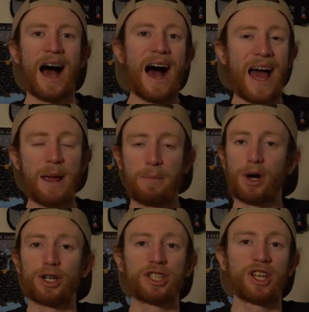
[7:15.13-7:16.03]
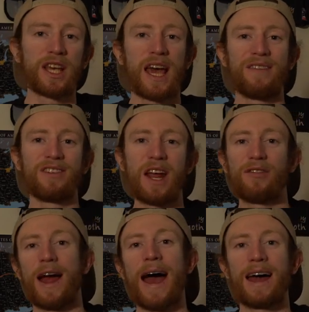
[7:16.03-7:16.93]
I personally have
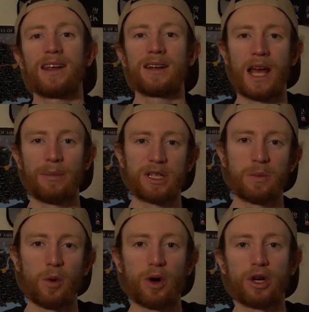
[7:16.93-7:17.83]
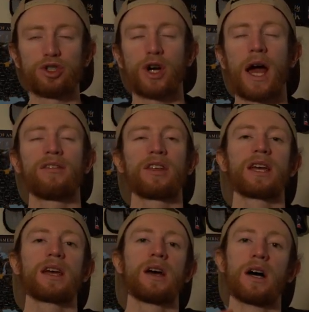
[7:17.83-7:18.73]
never had a damaged board
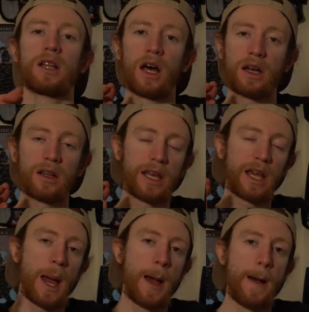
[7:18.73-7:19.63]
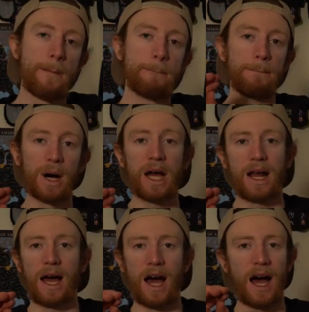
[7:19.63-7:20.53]
traveling, luckily, but
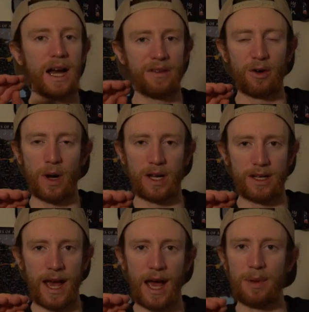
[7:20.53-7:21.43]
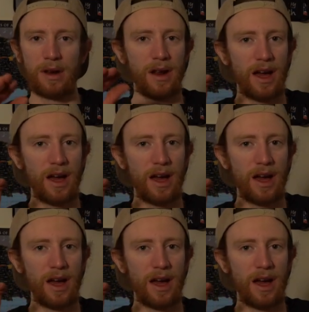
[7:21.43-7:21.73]
I never want it to happen.